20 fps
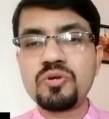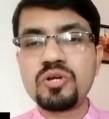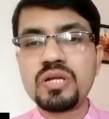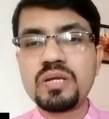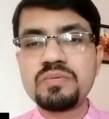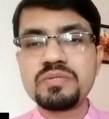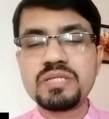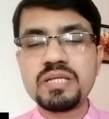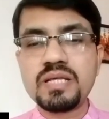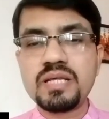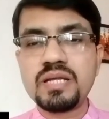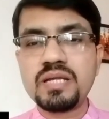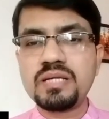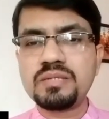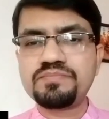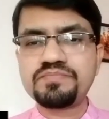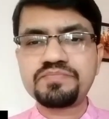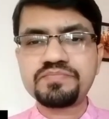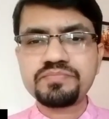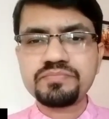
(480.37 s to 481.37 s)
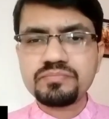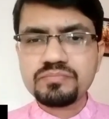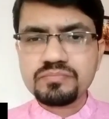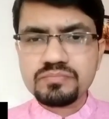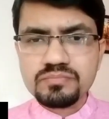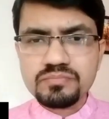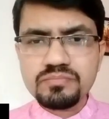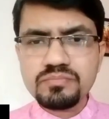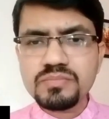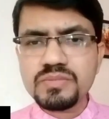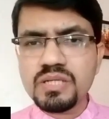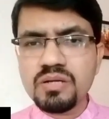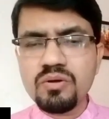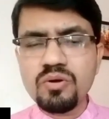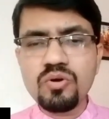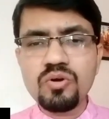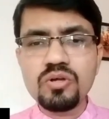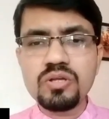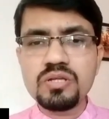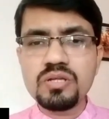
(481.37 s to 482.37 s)
programs generally
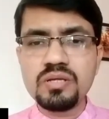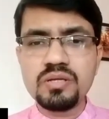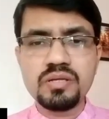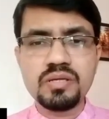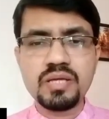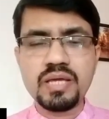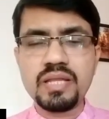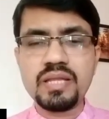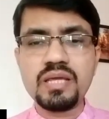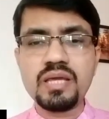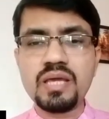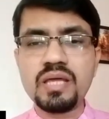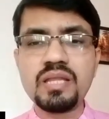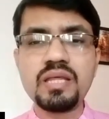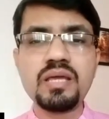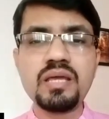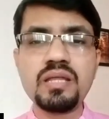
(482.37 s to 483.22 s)
all any